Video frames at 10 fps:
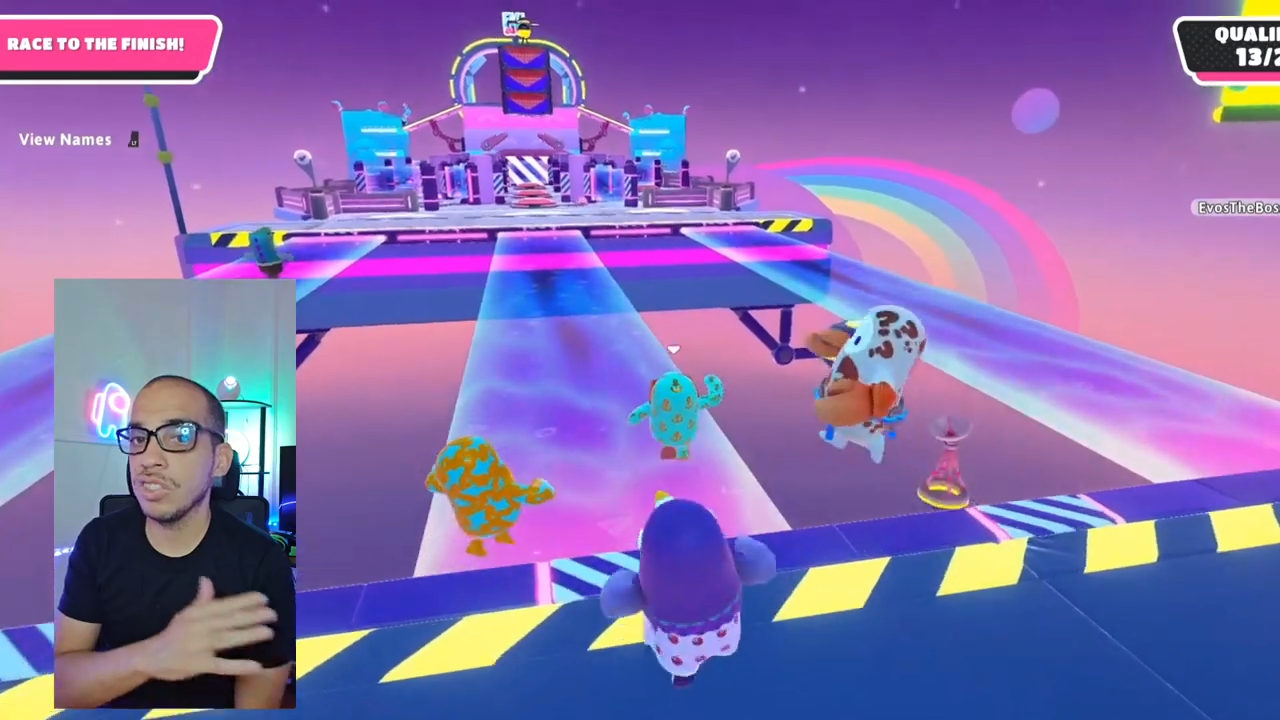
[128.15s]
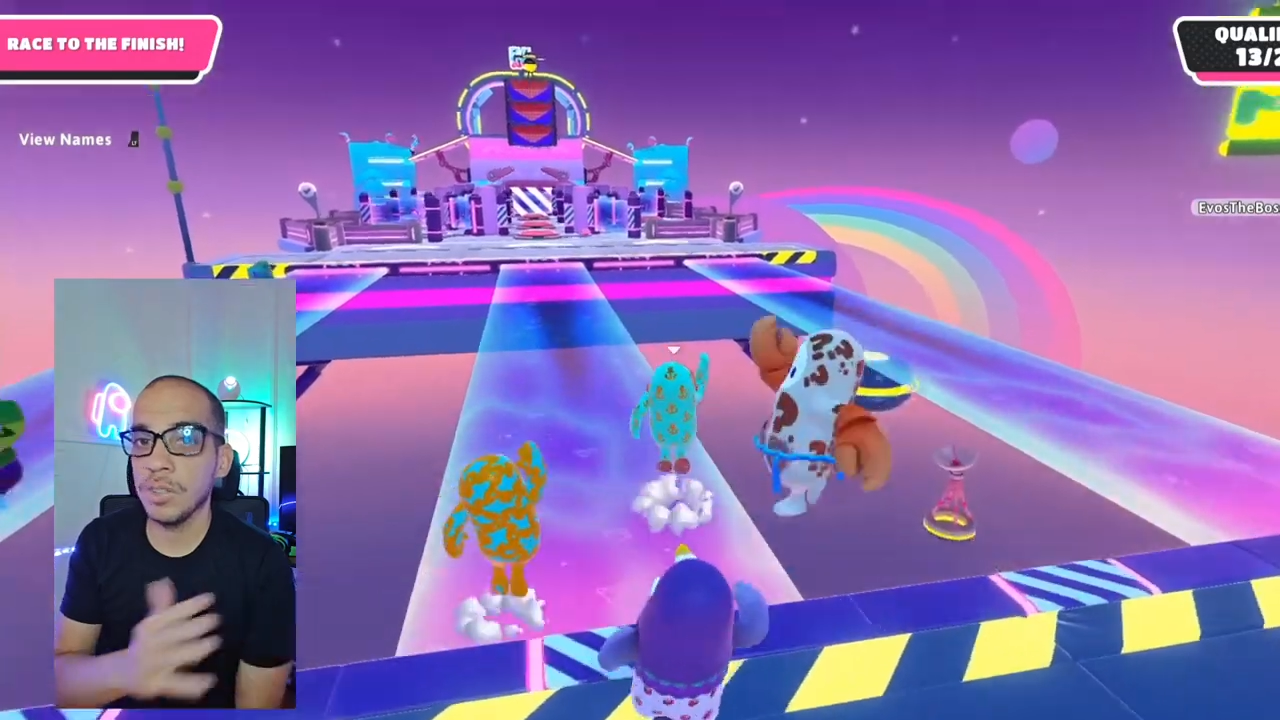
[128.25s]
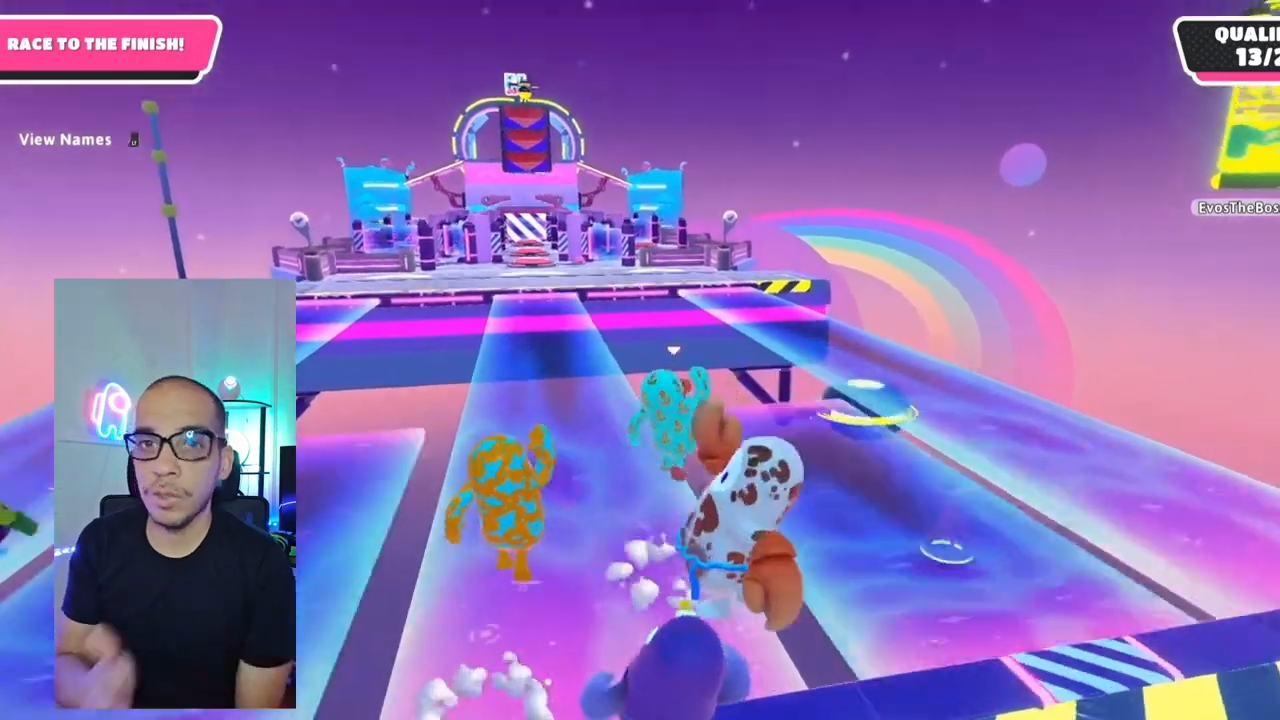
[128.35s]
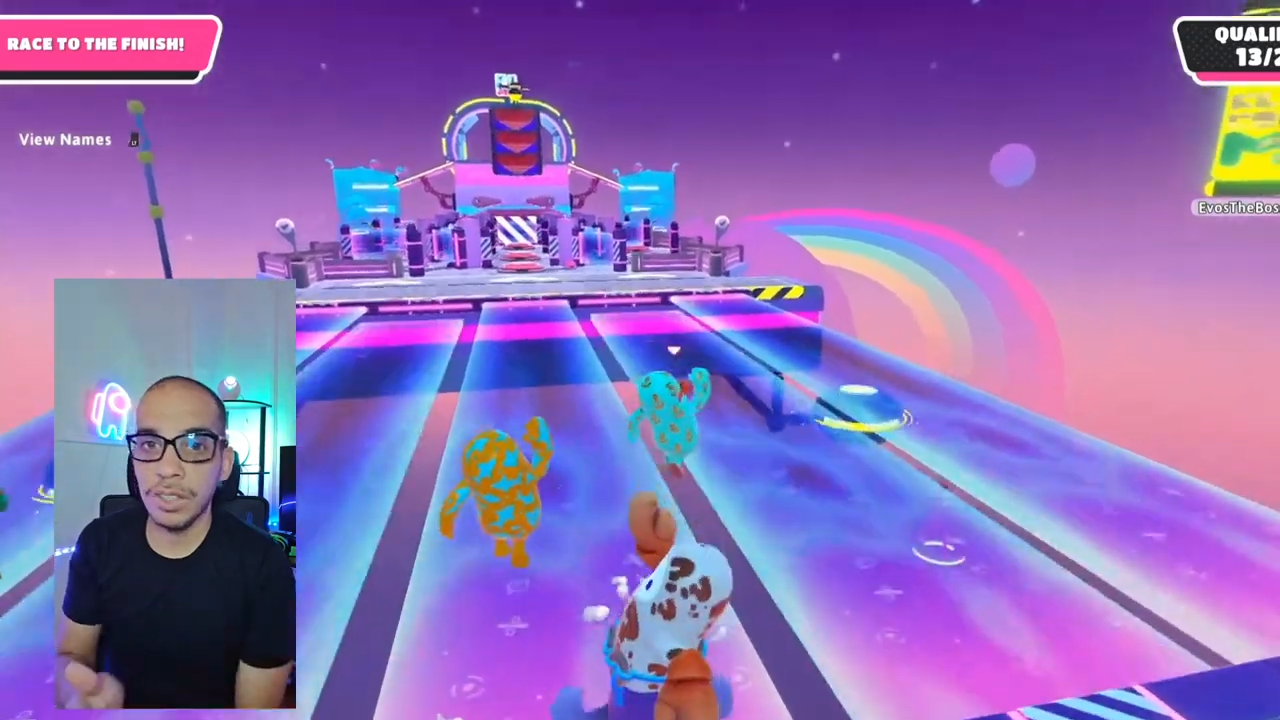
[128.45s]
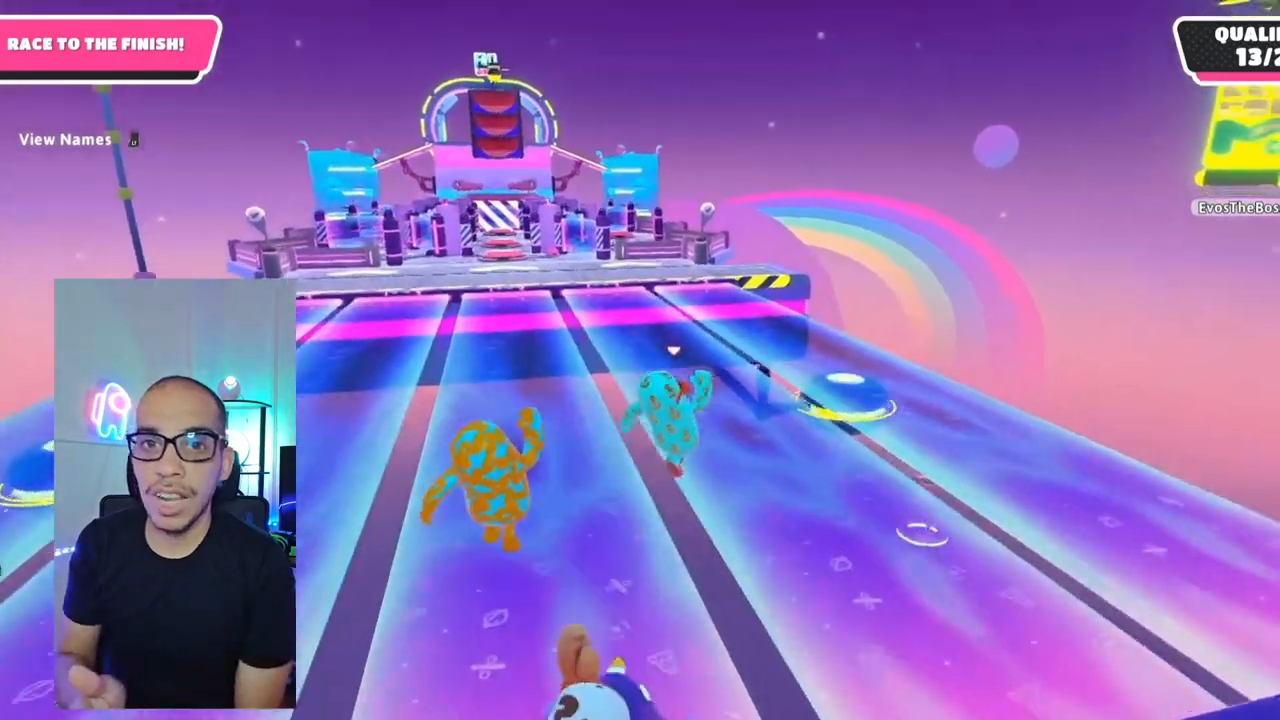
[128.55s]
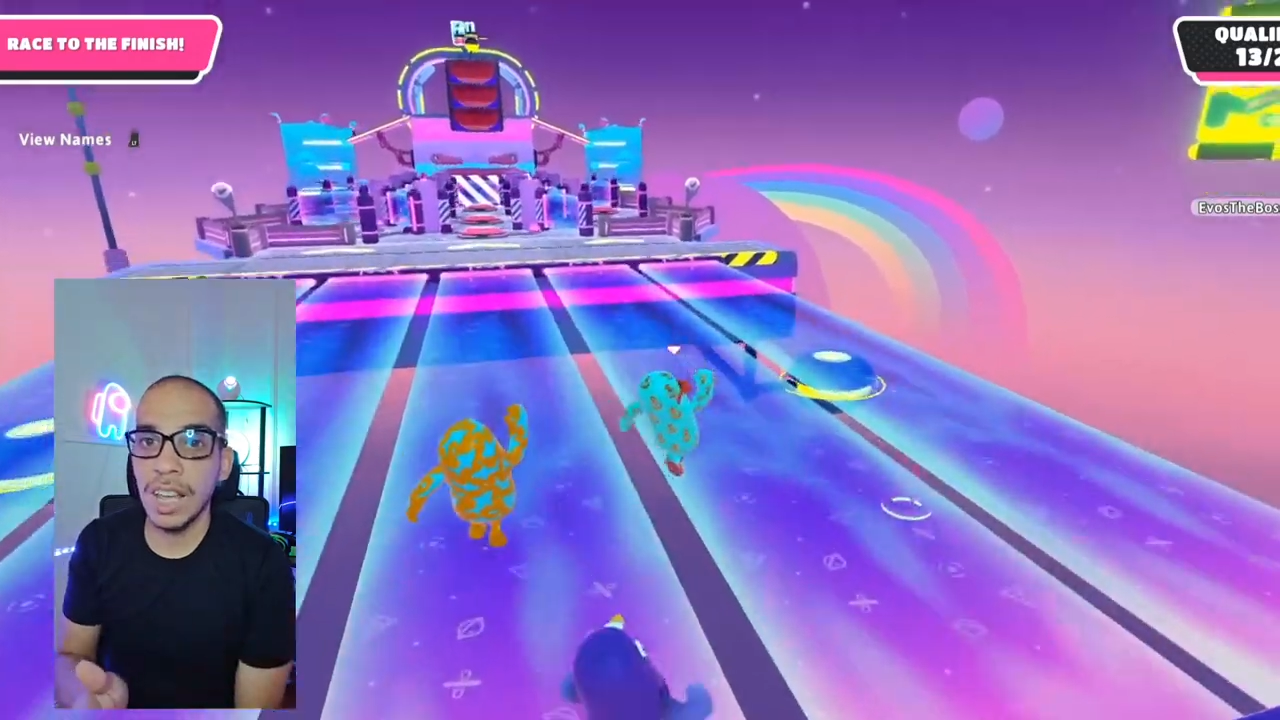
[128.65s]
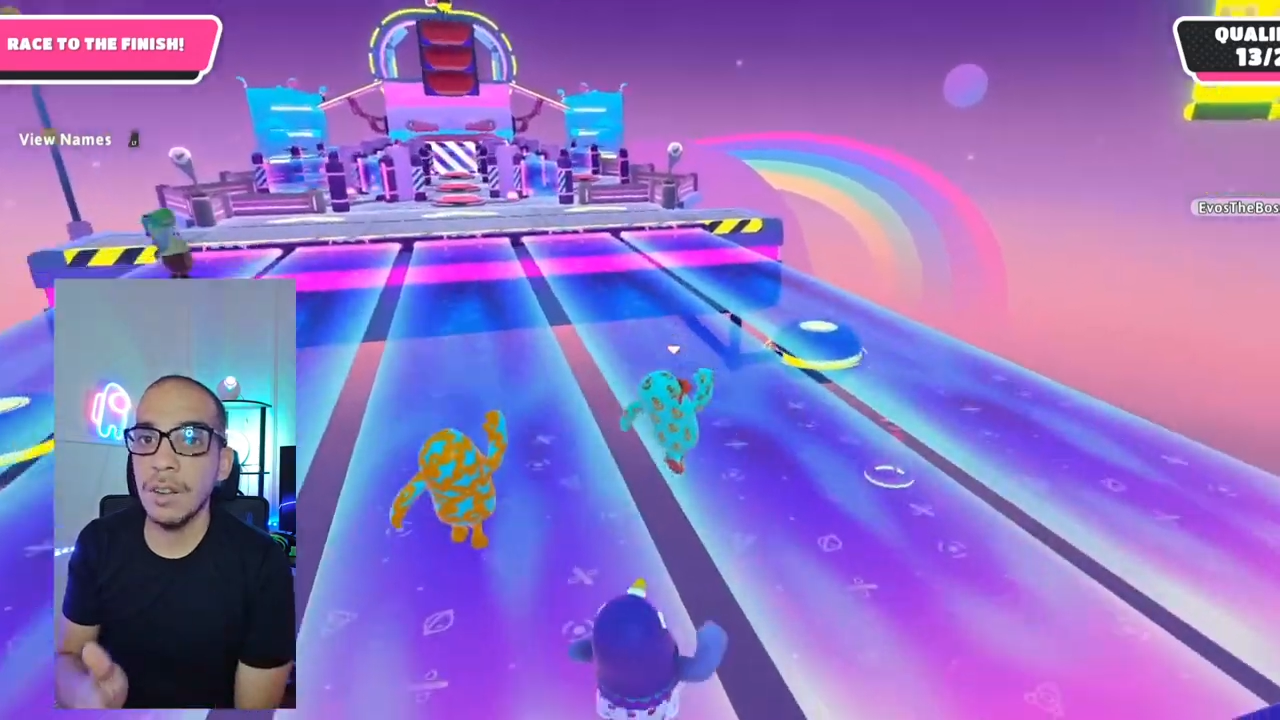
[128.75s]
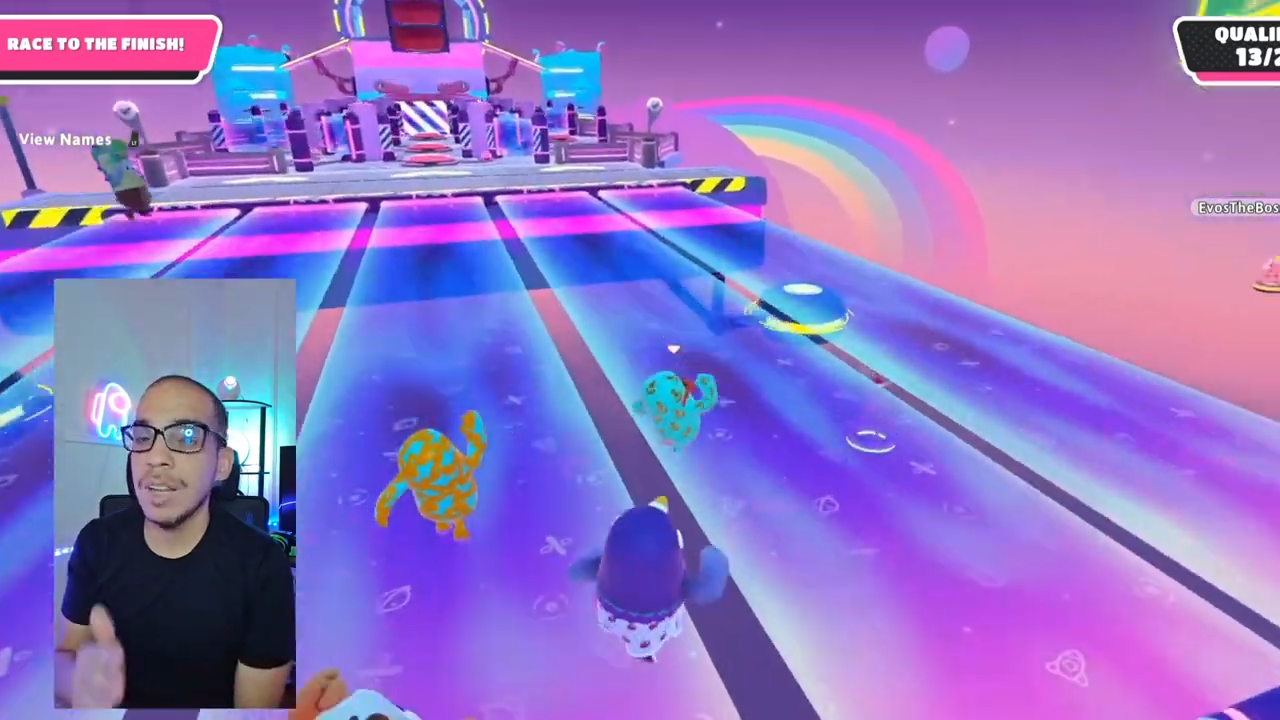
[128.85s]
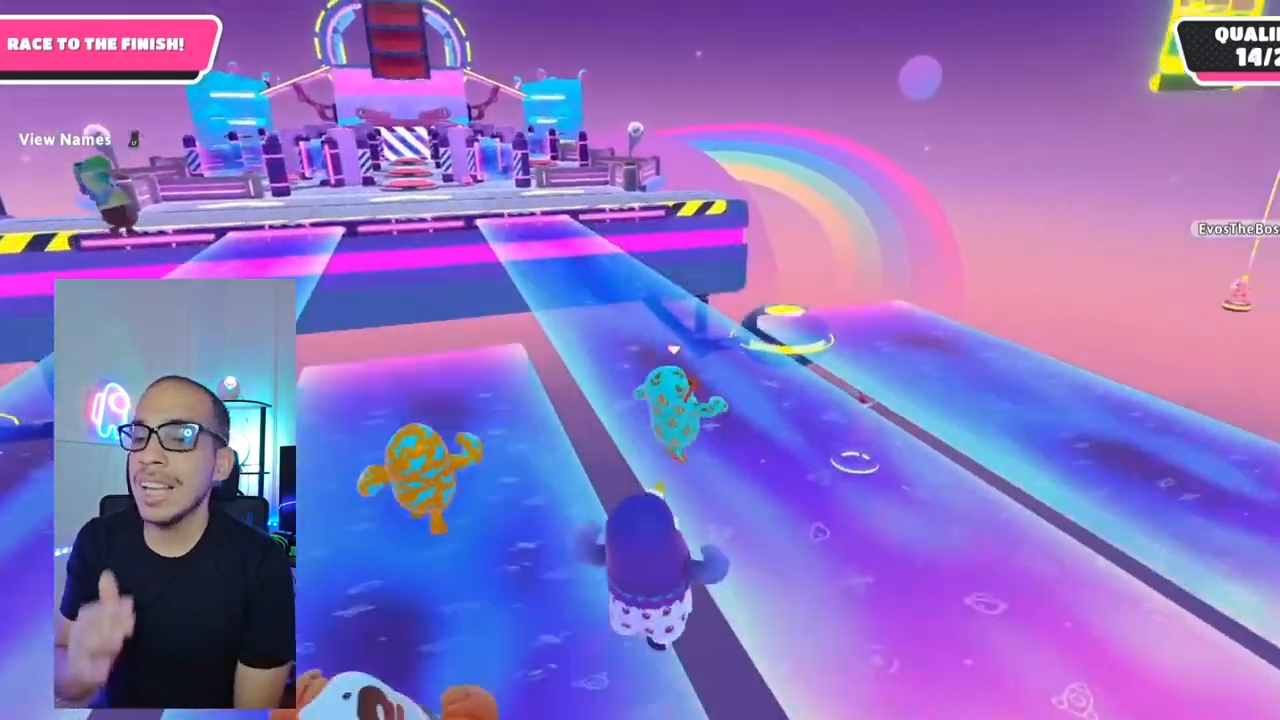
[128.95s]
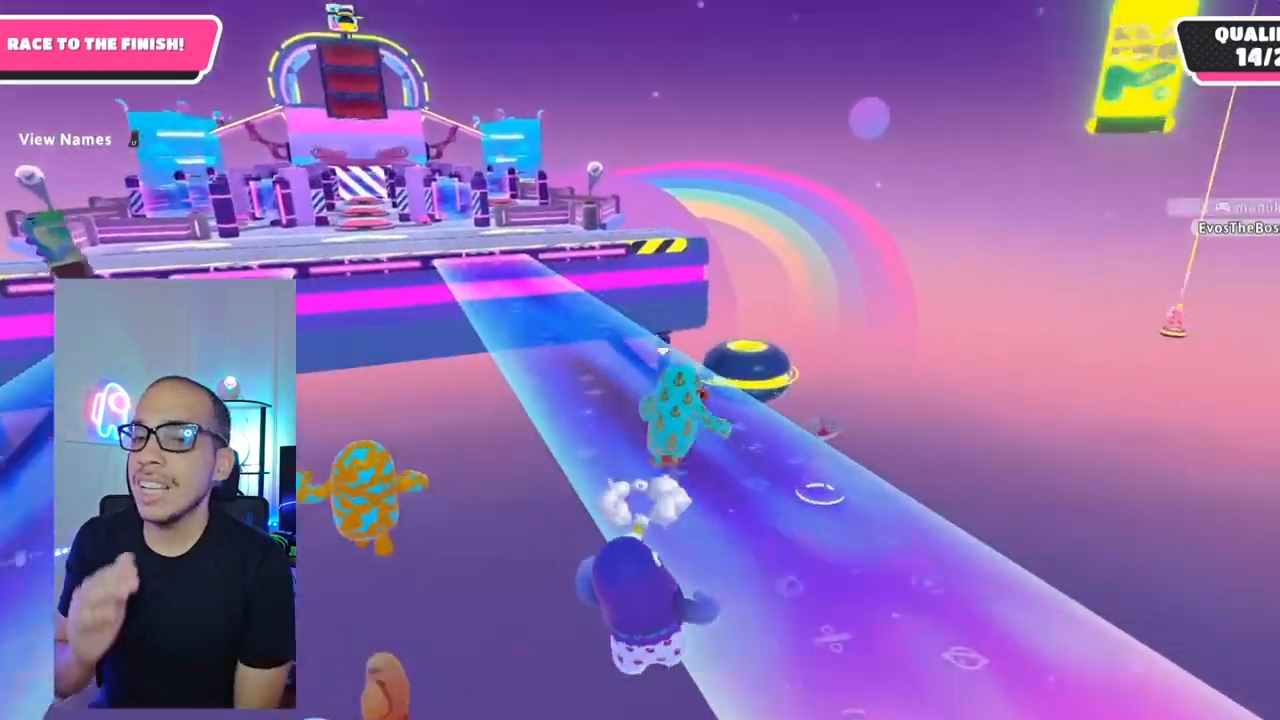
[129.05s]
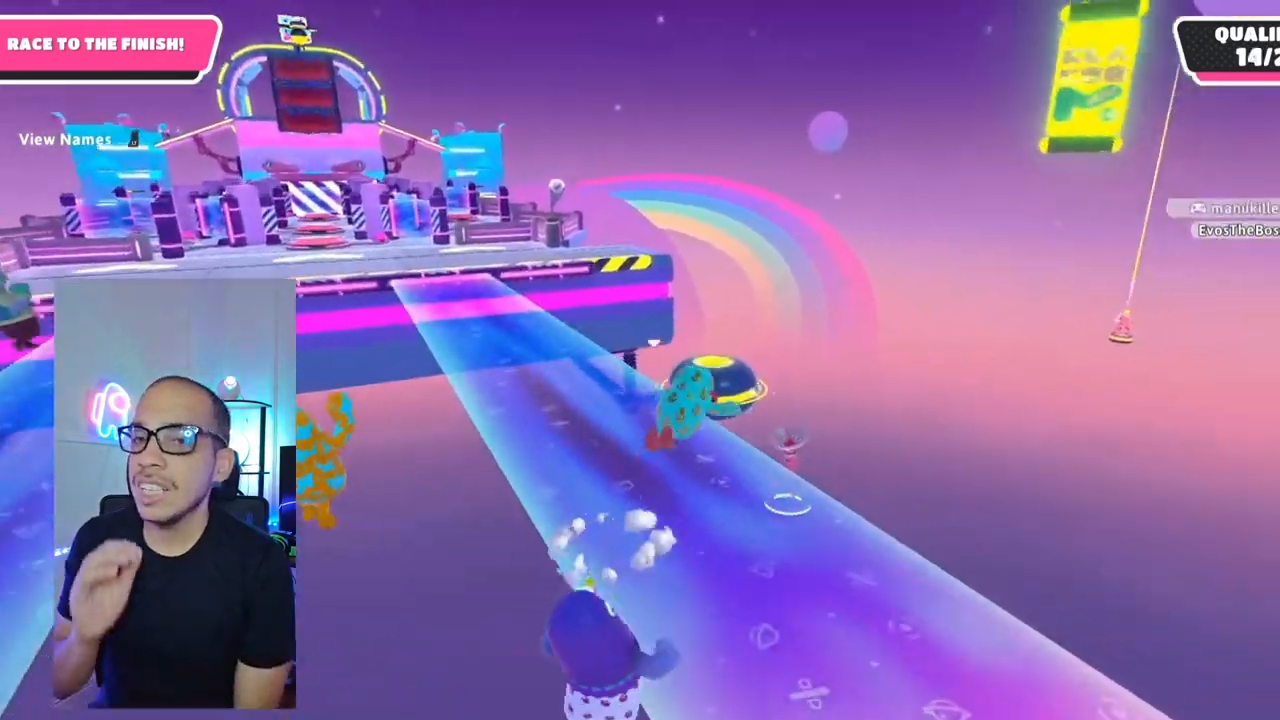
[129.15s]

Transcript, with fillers: GeForce Now.